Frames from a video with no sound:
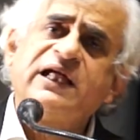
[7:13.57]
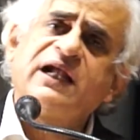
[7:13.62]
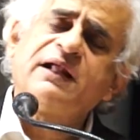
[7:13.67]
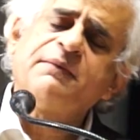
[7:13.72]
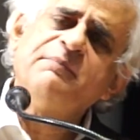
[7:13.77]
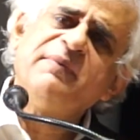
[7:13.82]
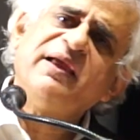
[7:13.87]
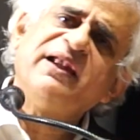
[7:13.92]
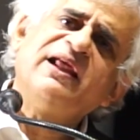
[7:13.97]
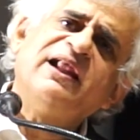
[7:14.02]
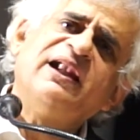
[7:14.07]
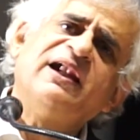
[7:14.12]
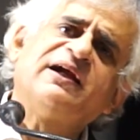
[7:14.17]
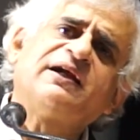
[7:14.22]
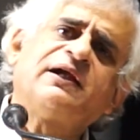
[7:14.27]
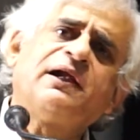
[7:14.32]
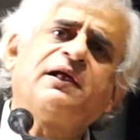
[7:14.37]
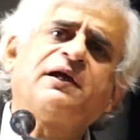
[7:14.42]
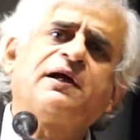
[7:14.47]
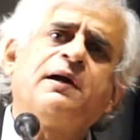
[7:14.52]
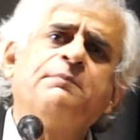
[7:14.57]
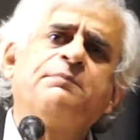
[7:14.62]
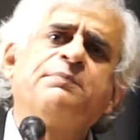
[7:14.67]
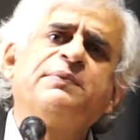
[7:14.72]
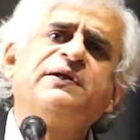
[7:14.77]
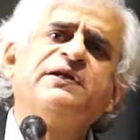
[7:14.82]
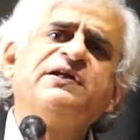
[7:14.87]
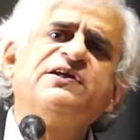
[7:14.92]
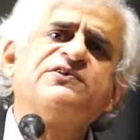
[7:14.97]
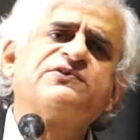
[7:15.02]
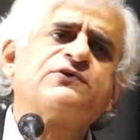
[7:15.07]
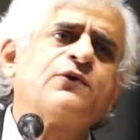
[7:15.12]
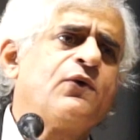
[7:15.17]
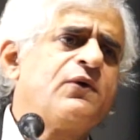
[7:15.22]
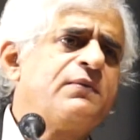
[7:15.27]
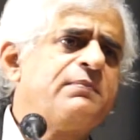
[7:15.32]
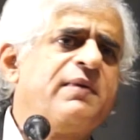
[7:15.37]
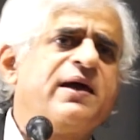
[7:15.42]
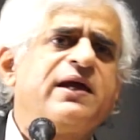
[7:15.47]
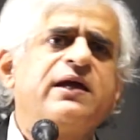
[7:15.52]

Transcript: There are many little companies owned